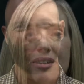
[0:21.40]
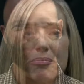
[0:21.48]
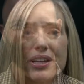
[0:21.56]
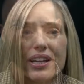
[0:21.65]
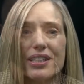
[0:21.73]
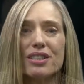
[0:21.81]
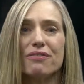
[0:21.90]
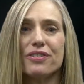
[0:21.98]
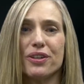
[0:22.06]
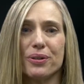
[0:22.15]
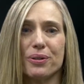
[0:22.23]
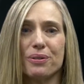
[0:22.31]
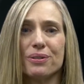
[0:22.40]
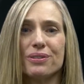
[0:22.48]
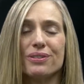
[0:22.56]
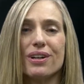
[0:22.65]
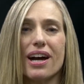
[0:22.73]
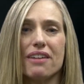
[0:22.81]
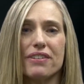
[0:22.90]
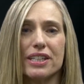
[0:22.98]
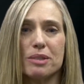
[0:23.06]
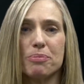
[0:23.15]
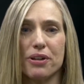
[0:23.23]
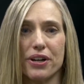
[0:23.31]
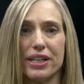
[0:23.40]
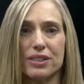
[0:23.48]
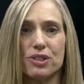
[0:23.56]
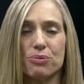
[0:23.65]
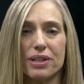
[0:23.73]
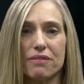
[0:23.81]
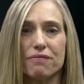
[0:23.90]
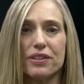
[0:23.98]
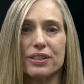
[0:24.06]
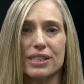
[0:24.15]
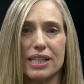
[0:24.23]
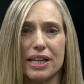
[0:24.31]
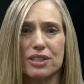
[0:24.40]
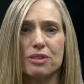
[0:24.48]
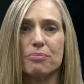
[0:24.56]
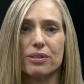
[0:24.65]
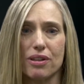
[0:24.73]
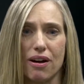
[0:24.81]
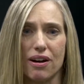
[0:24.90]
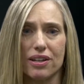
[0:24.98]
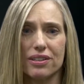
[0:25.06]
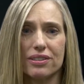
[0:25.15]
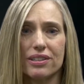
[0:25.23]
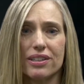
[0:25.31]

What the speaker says: Because of you, I've experienced what it feels like to belong